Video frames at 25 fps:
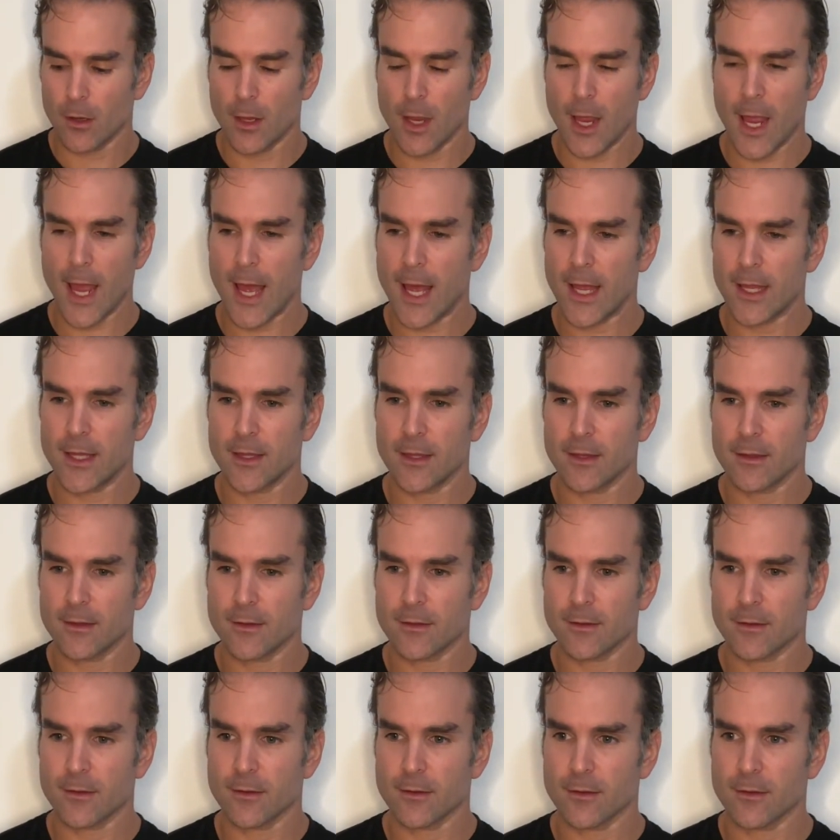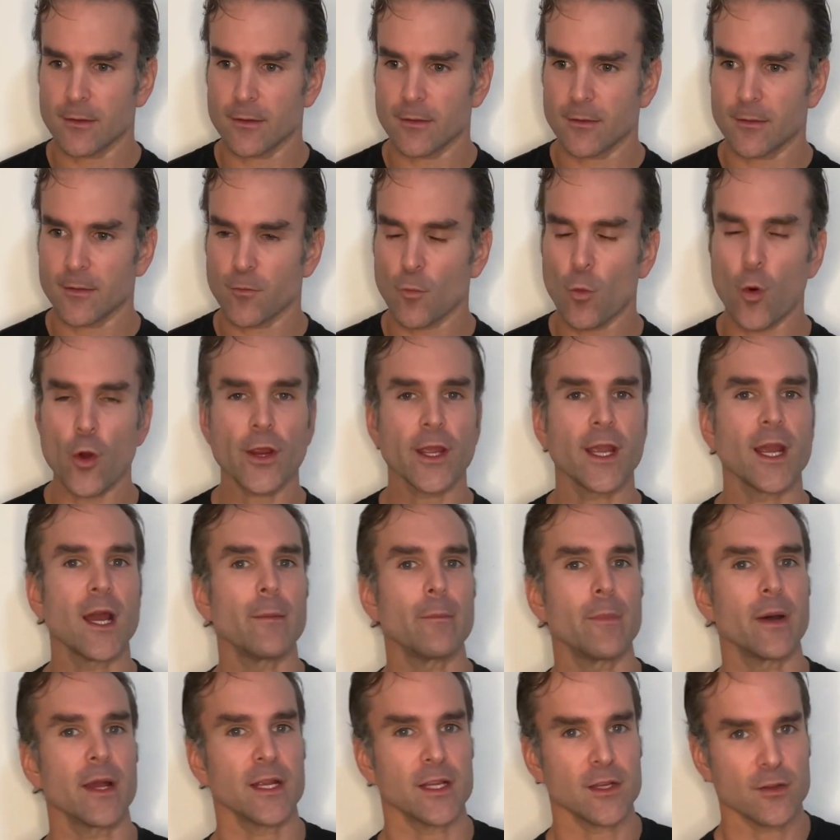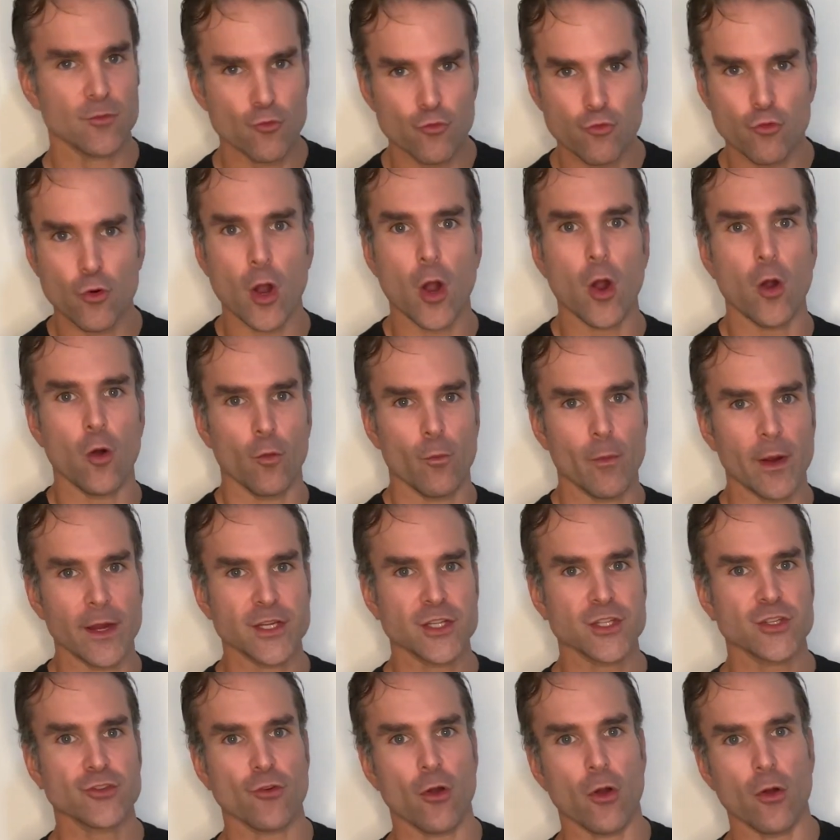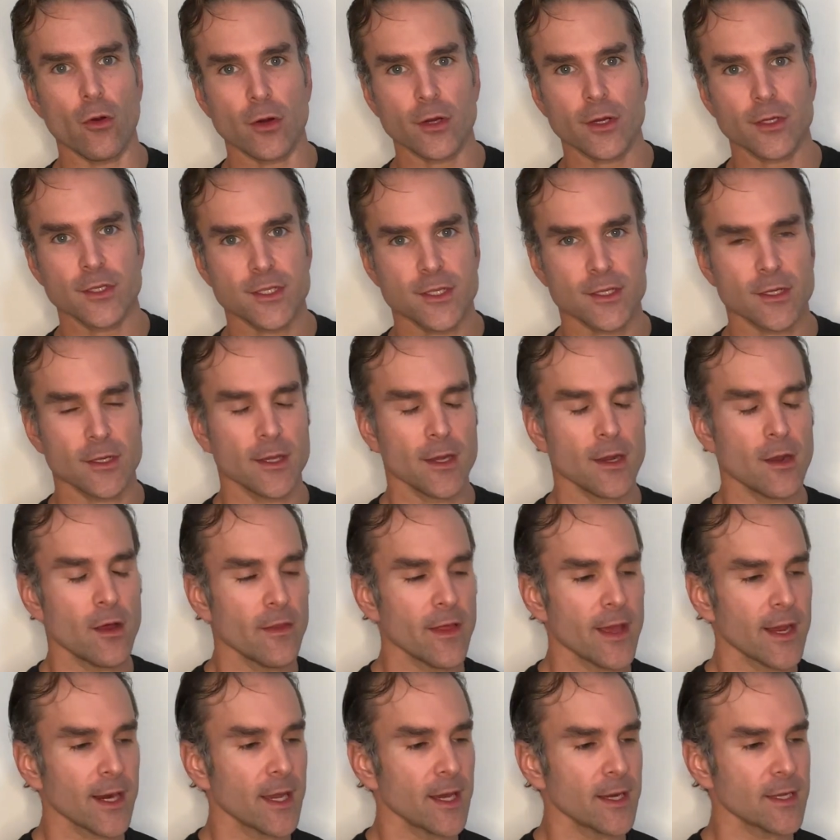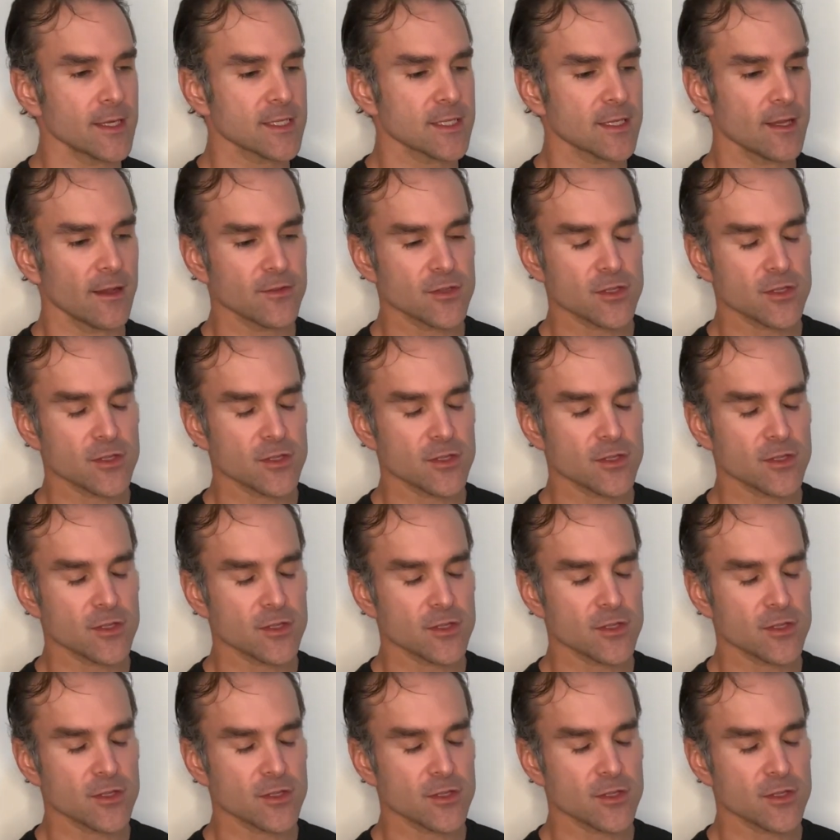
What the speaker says: and working on my row, my strokes, and all that kind of stuff.